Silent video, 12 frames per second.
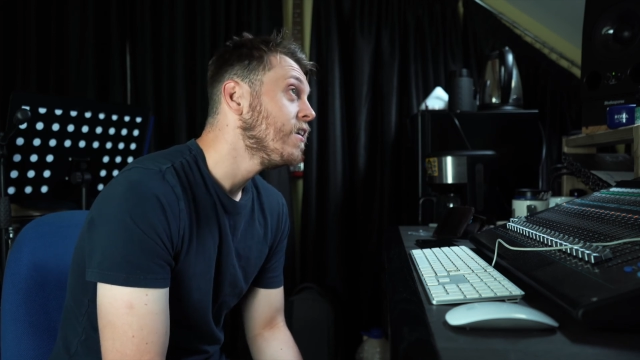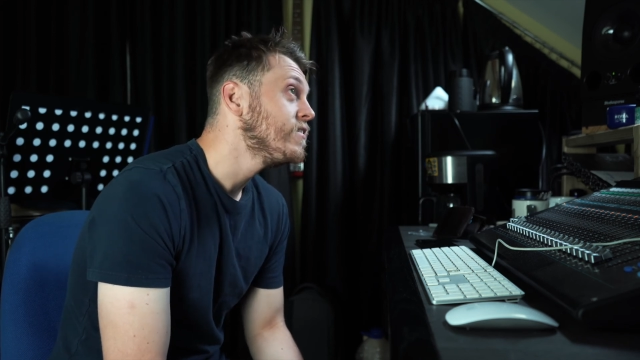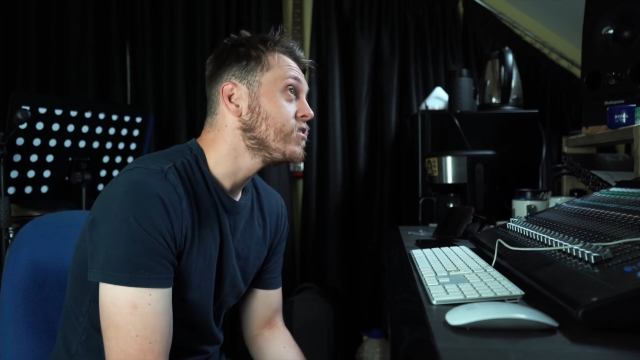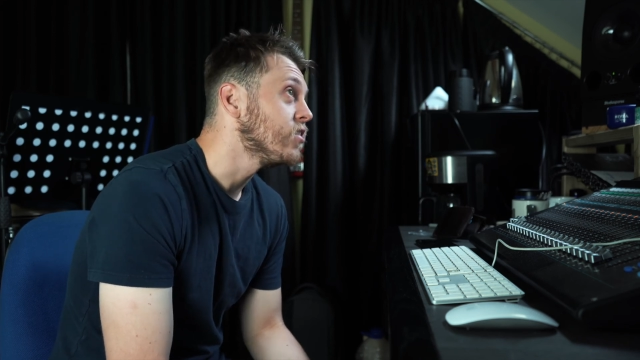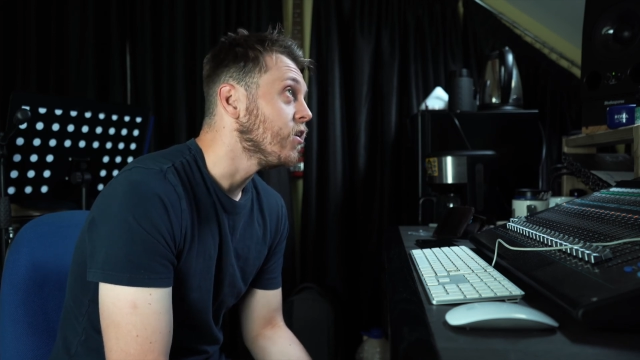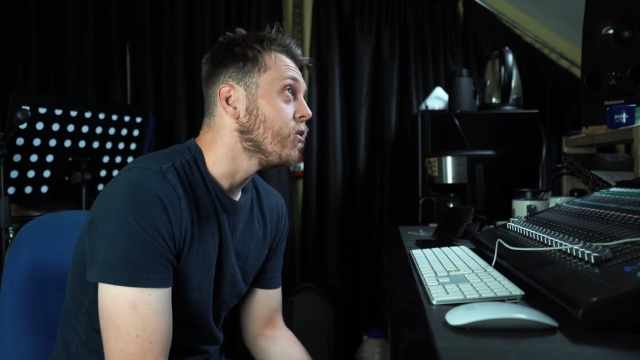
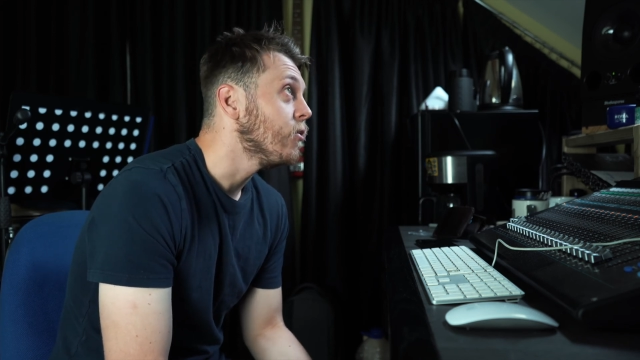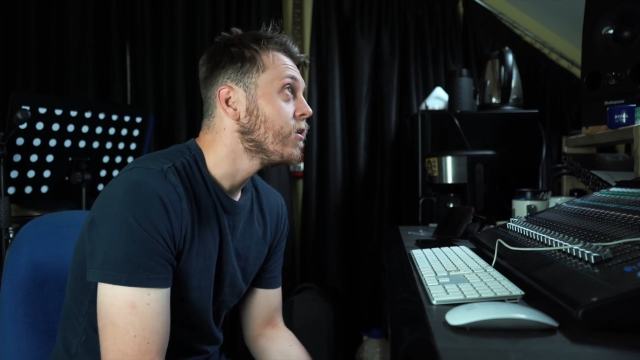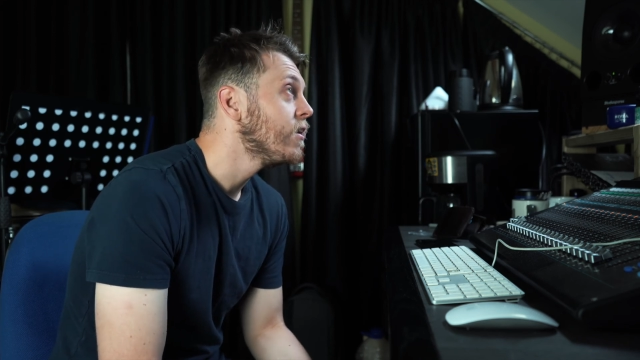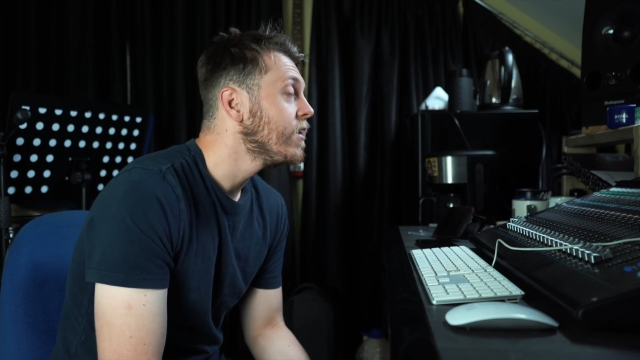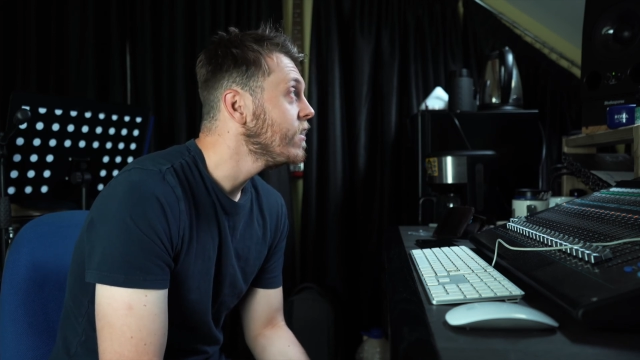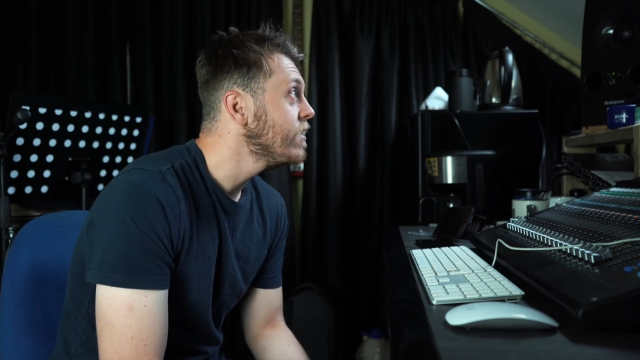so
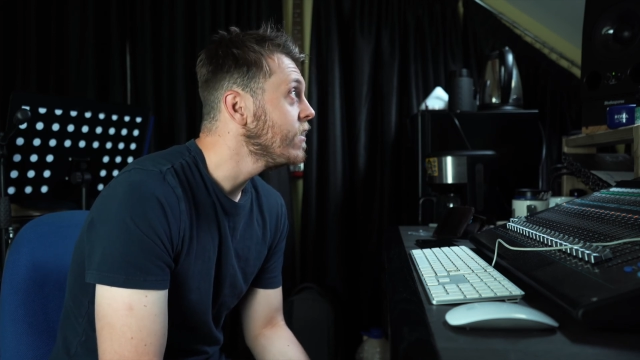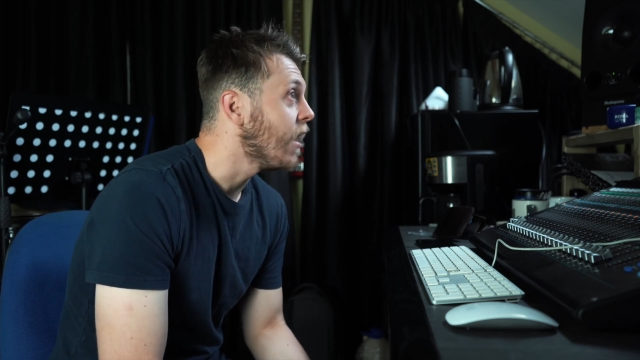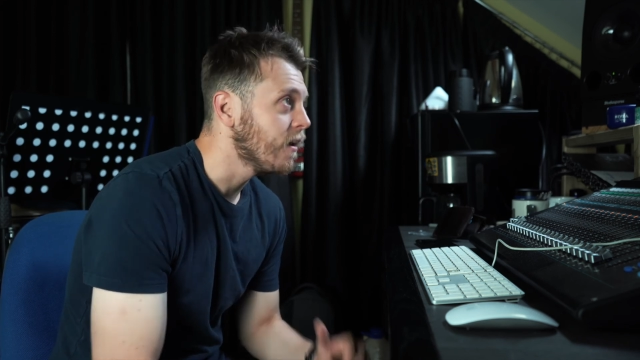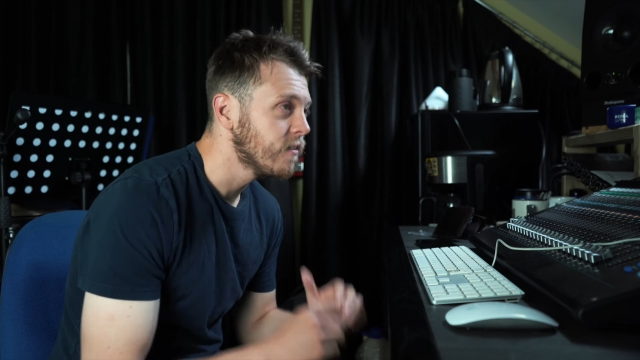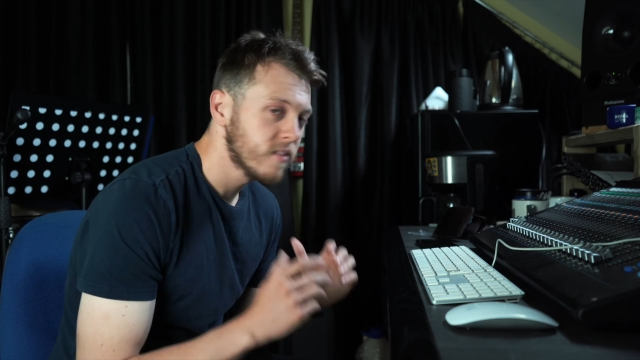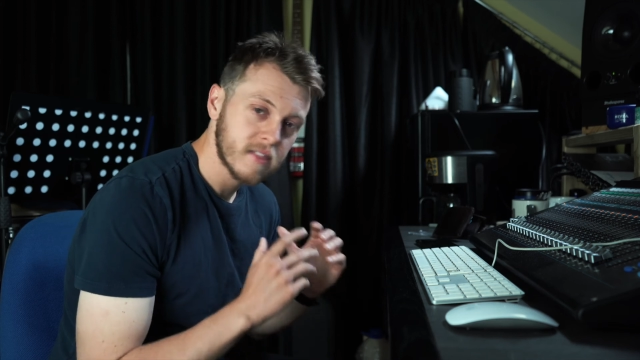
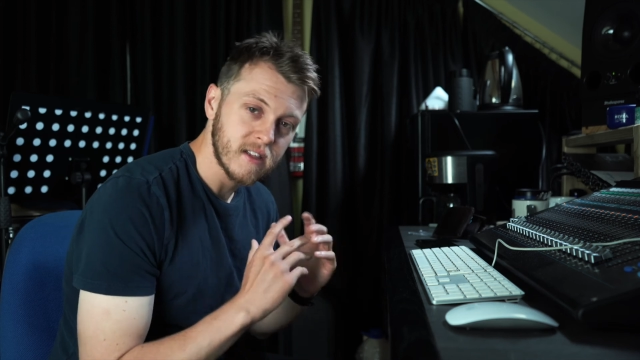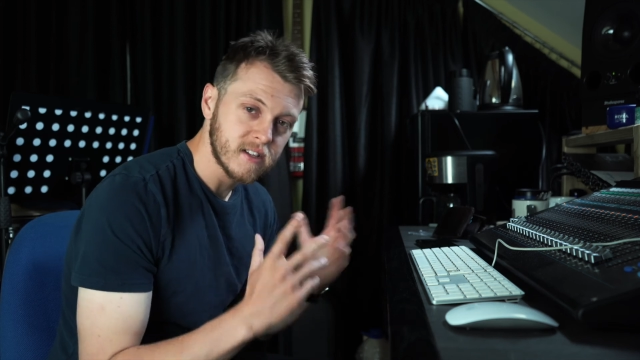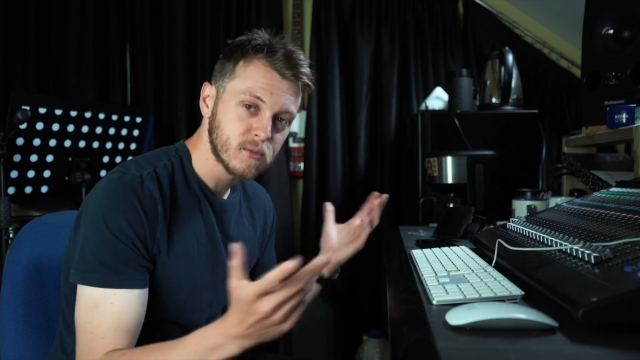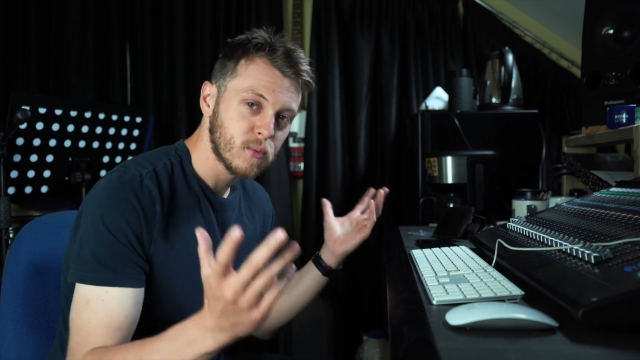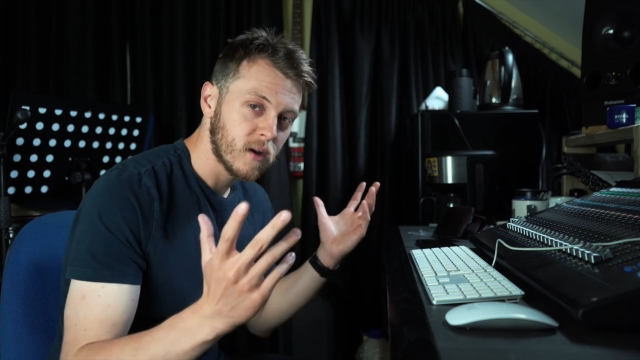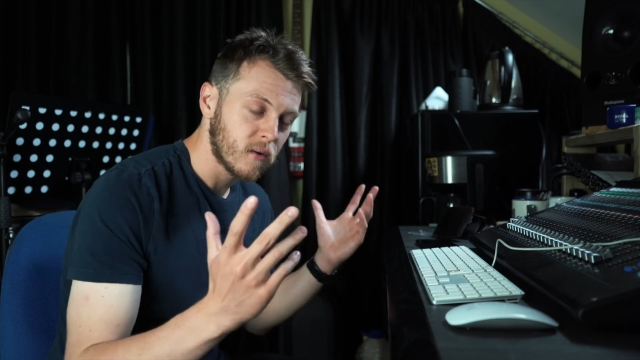yeah,
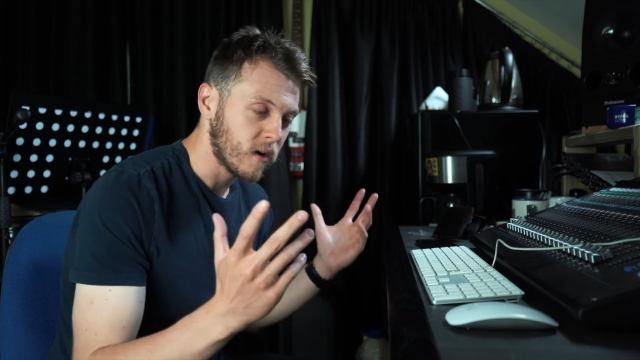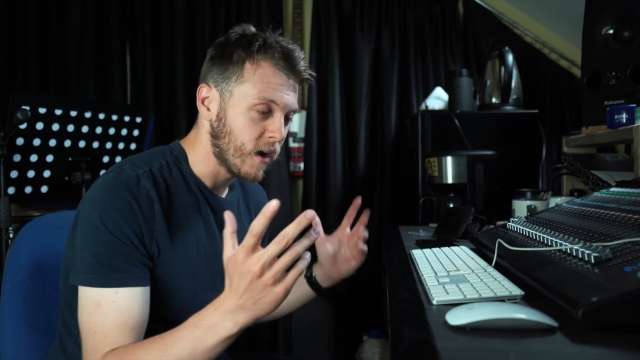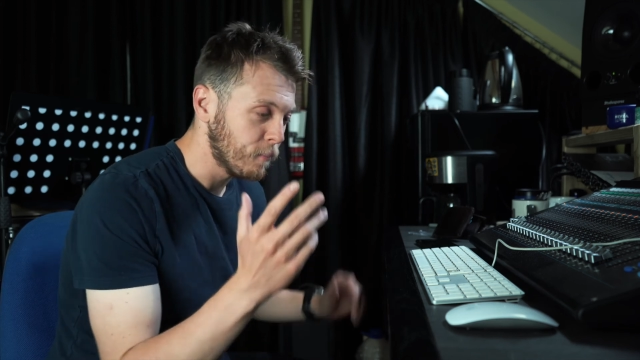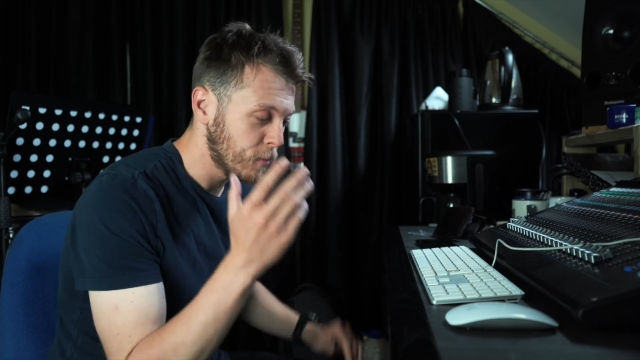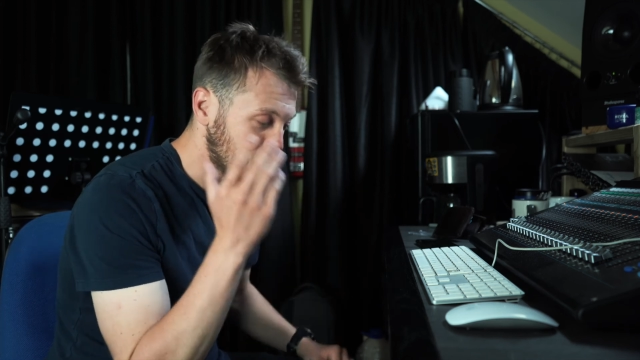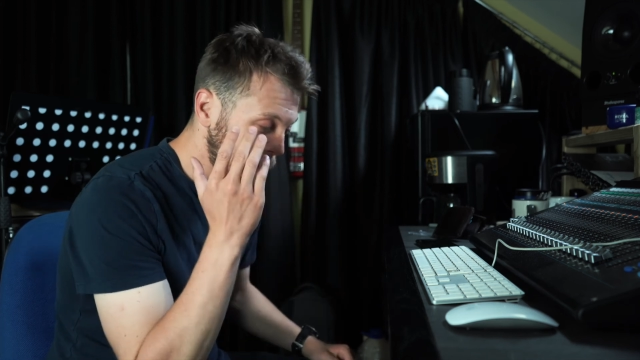that's where we're
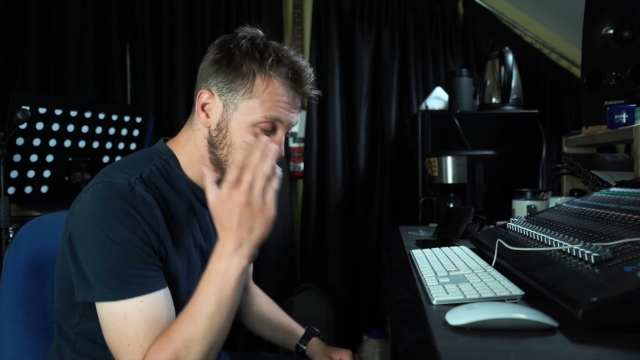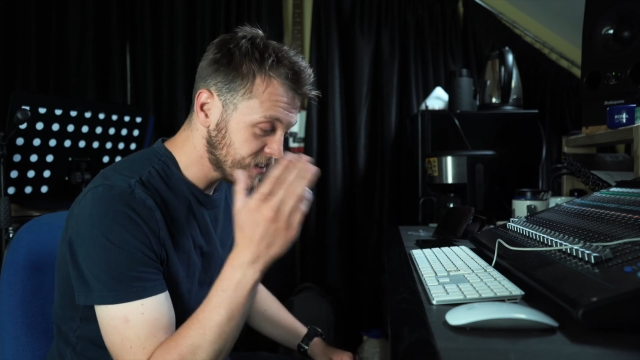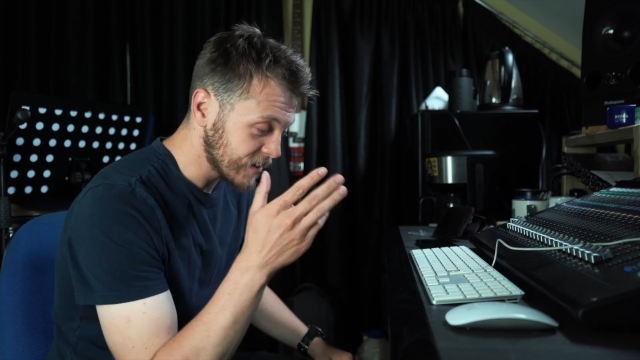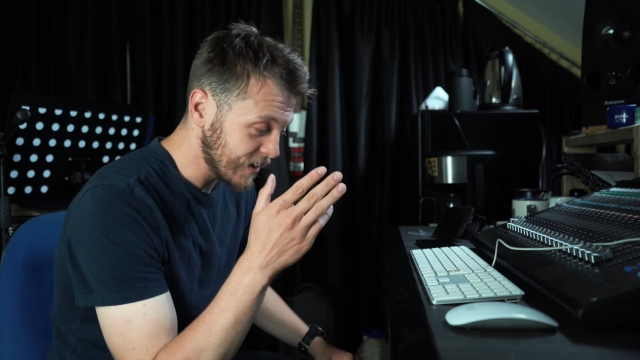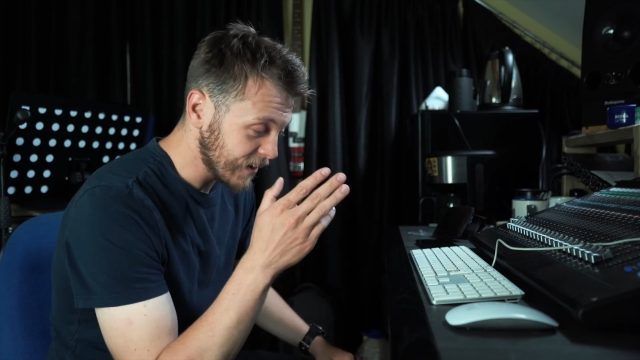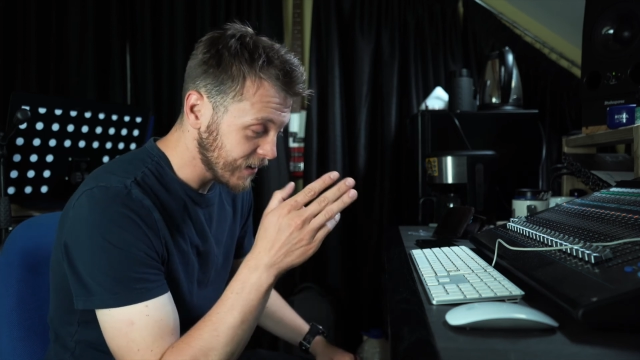at. But
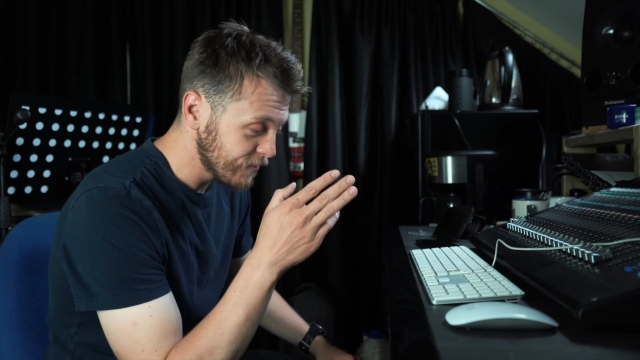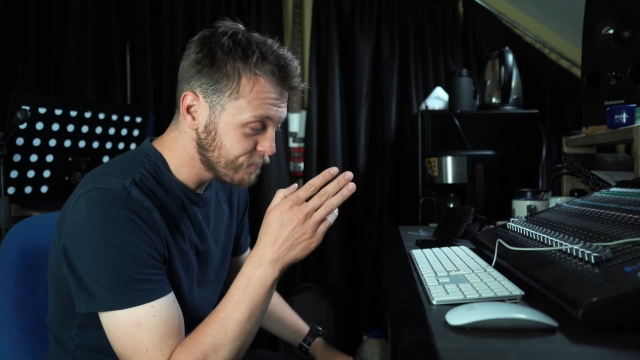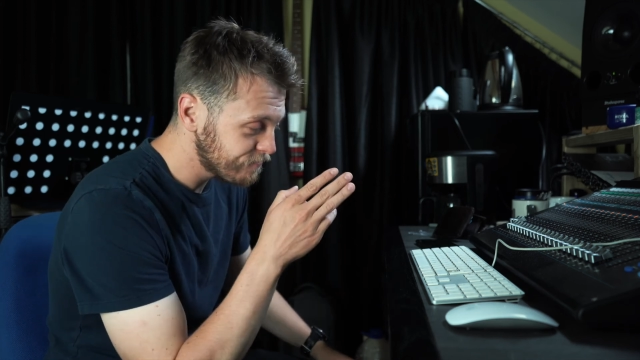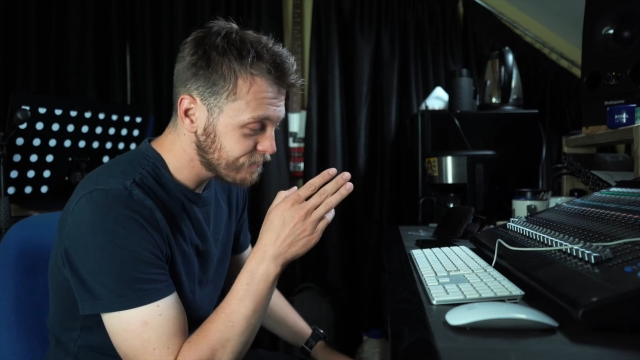basically